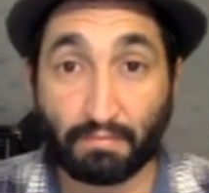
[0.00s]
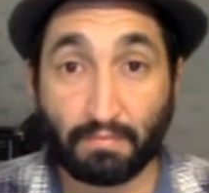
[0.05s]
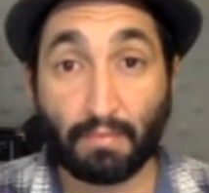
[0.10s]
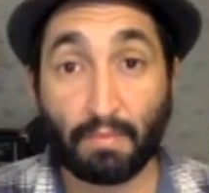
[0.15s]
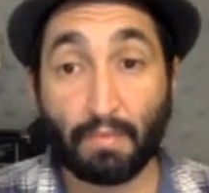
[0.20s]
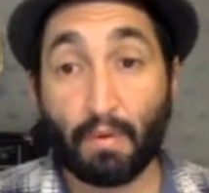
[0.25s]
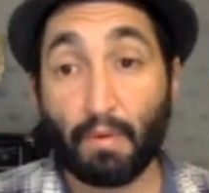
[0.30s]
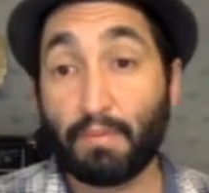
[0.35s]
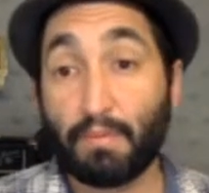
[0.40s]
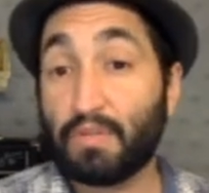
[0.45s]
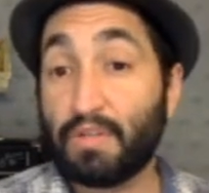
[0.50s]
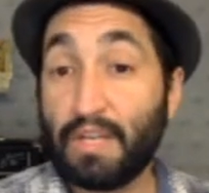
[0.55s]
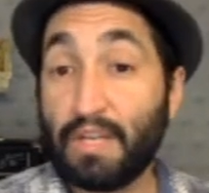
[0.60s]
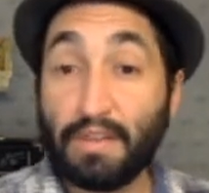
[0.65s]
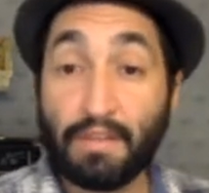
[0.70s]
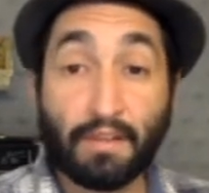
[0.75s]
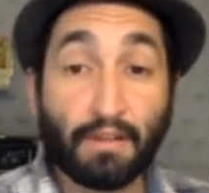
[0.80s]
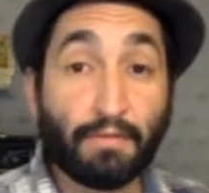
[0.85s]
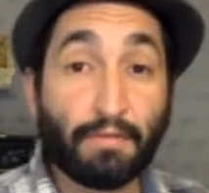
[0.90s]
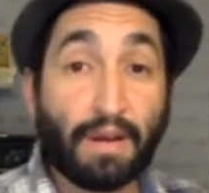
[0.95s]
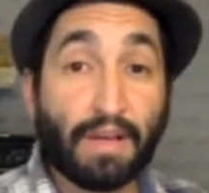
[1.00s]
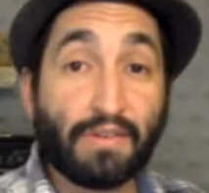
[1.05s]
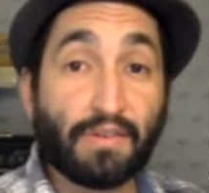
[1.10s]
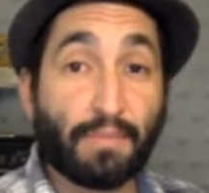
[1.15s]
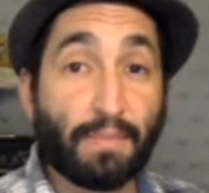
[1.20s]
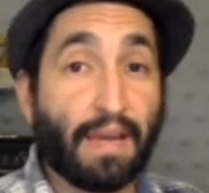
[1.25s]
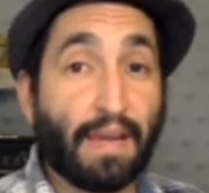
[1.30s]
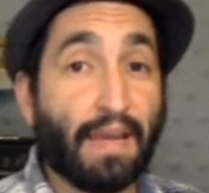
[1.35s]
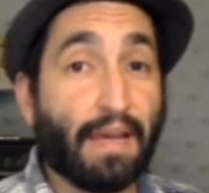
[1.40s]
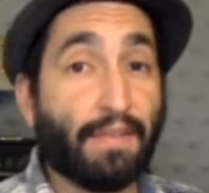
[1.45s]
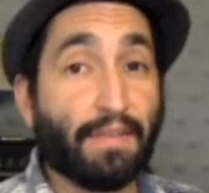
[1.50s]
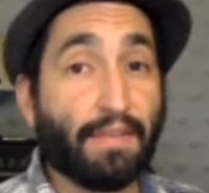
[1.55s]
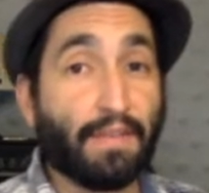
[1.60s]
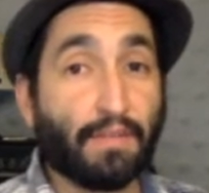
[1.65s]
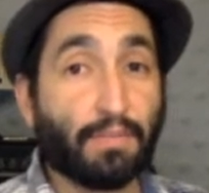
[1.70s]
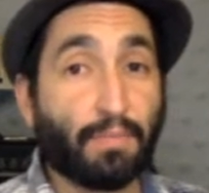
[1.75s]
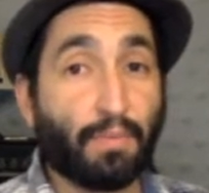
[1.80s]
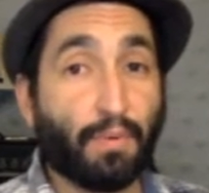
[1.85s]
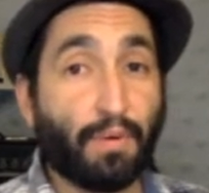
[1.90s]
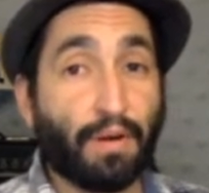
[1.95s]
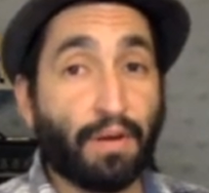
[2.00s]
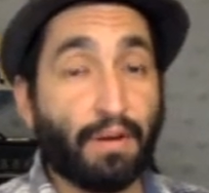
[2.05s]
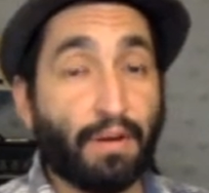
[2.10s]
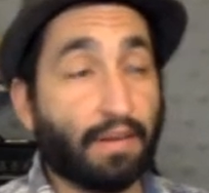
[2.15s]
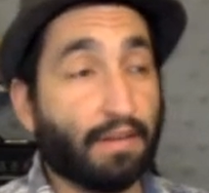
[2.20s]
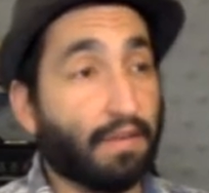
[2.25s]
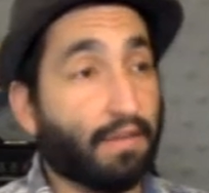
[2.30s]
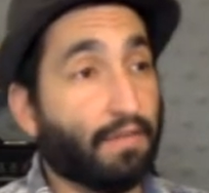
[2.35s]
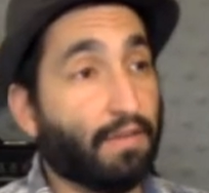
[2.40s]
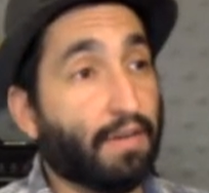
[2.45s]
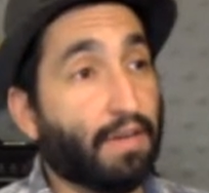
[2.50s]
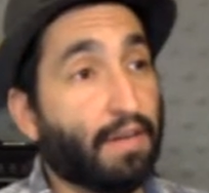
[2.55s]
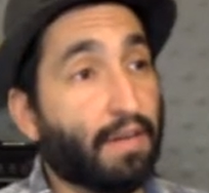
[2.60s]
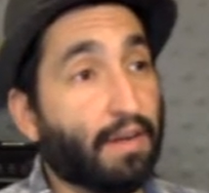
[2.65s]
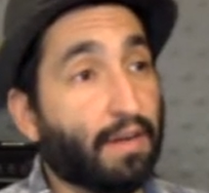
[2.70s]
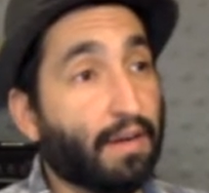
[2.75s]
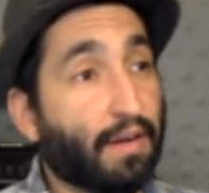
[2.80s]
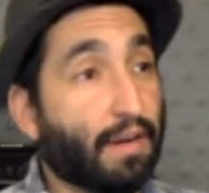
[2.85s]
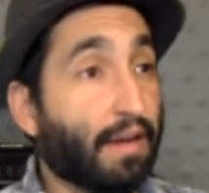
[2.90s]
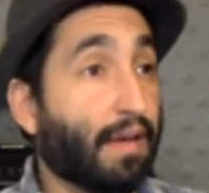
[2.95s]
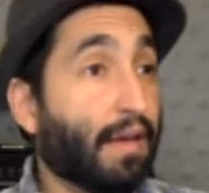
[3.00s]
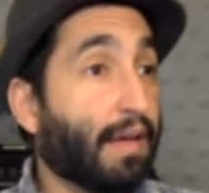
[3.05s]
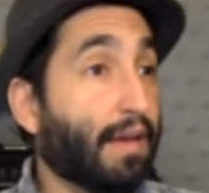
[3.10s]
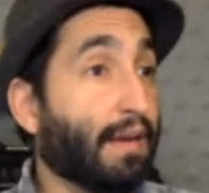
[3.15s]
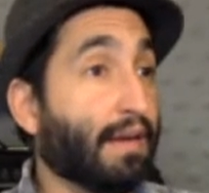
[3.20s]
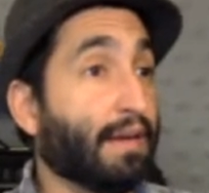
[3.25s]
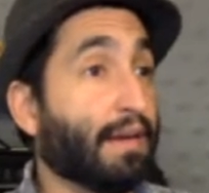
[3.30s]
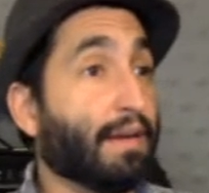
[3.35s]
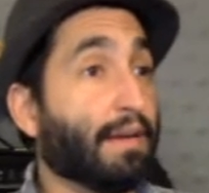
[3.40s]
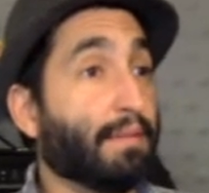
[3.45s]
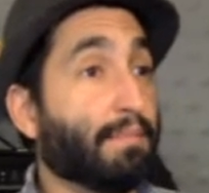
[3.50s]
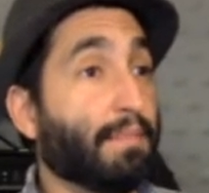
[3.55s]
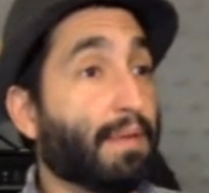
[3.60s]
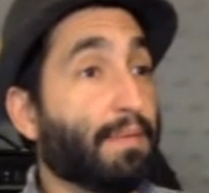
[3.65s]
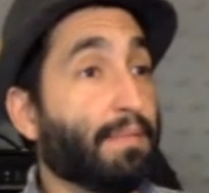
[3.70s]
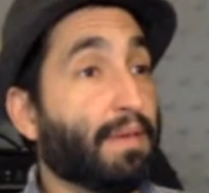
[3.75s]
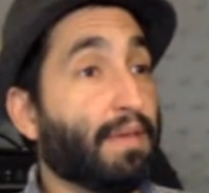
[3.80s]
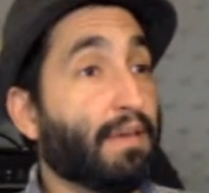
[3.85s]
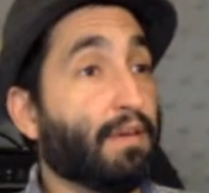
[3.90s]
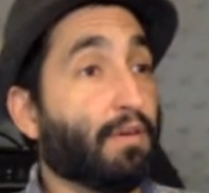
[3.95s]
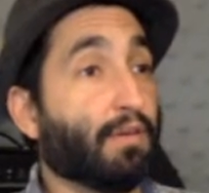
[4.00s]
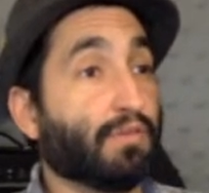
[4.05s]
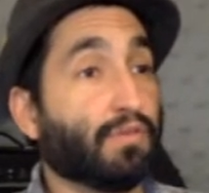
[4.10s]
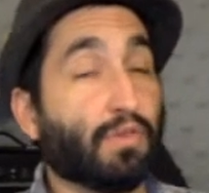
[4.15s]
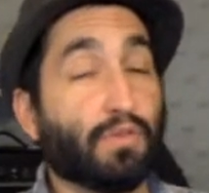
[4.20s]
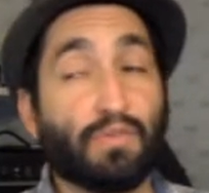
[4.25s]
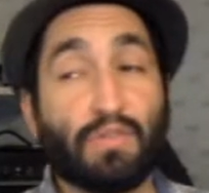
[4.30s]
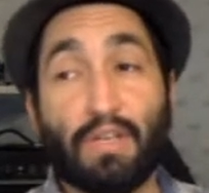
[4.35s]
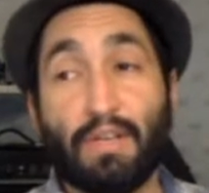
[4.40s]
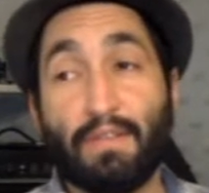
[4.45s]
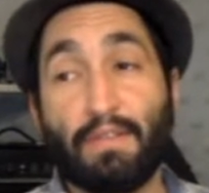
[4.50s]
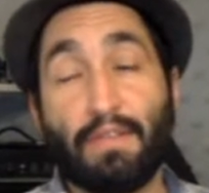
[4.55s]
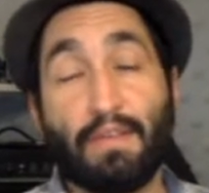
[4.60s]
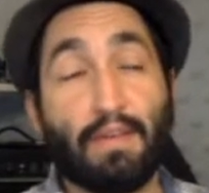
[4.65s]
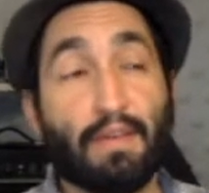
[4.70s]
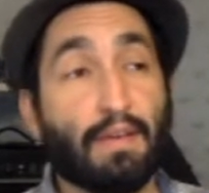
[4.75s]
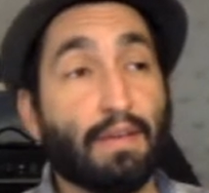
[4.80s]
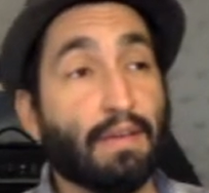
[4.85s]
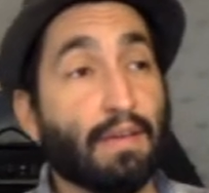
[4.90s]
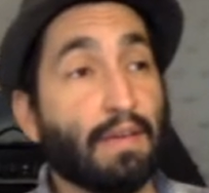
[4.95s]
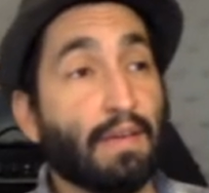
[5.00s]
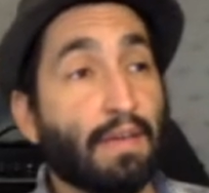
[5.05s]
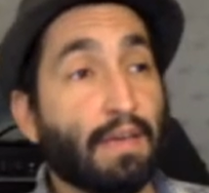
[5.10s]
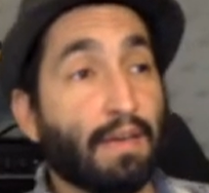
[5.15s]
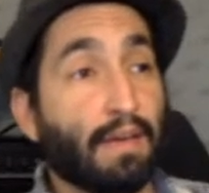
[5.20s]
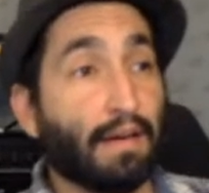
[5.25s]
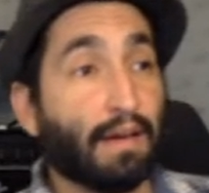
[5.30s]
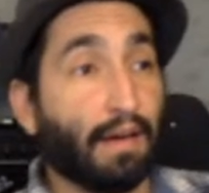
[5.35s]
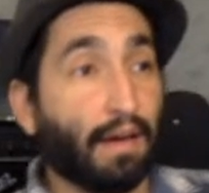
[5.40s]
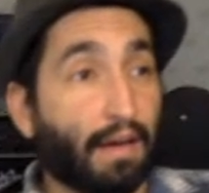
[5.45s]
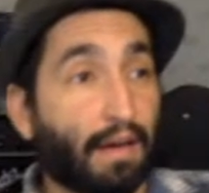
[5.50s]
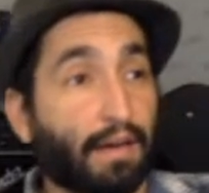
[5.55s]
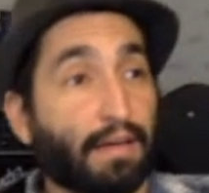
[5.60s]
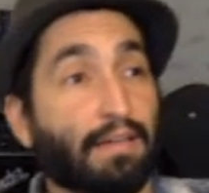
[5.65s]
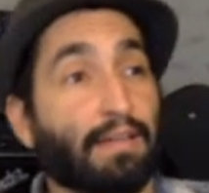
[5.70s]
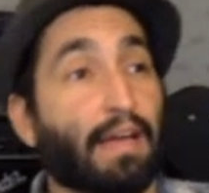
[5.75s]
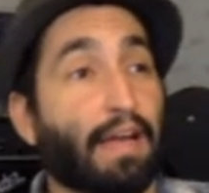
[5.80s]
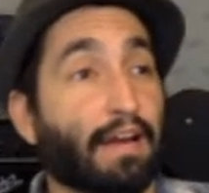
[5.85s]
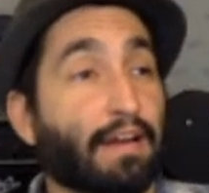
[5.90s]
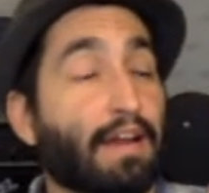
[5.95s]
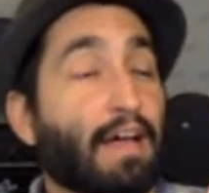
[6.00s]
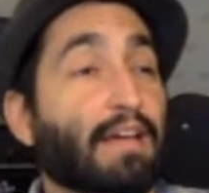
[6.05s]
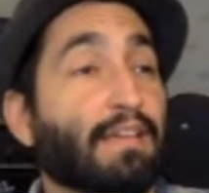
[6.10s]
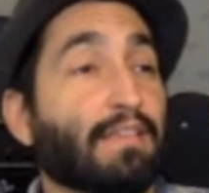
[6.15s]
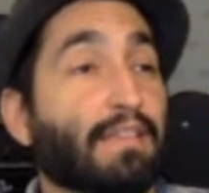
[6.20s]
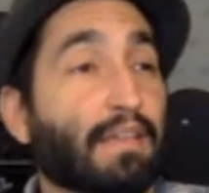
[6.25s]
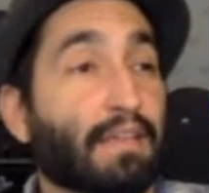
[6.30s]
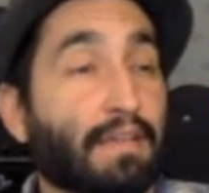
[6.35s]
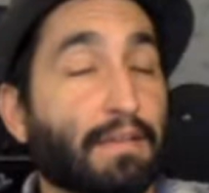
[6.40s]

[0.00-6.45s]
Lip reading: seen the resume at this point activity, and maybe you also seen the diagnostic.